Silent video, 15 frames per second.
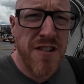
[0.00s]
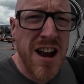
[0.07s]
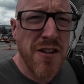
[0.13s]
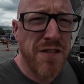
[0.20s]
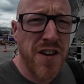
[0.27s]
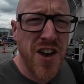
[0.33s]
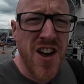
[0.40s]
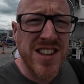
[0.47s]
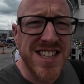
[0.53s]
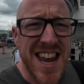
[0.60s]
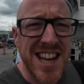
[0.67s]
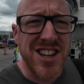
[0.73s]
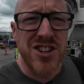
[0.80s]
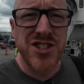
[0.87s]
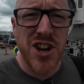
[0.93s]
Frankfurt
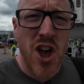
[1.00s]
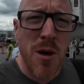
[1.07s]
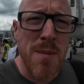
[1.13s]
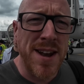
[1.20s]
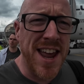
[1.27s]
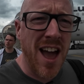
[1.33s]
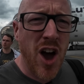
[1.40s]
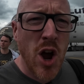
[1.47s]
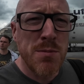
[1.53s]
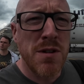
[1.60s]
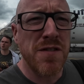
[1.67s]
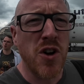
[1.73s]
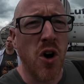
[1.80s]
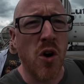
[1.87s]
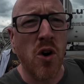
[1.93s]
in Germany, home
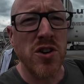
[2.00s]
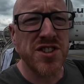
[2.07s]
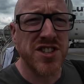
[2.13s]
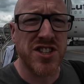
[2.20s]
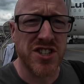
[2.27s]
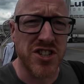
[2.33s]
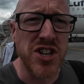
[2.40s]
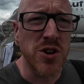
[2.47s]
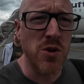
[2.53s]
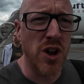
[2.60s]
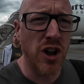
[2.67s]
of course to